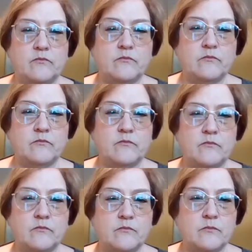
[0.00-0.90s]

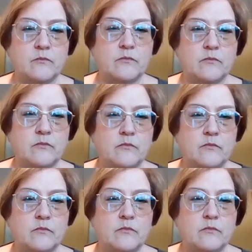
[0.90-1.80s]

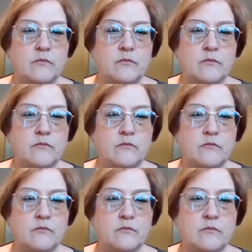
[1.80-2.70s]

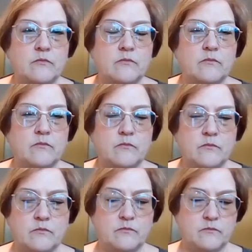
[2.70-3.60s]

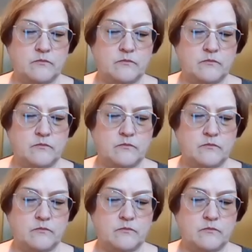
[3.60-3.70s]
No words are spoken by the person on screen.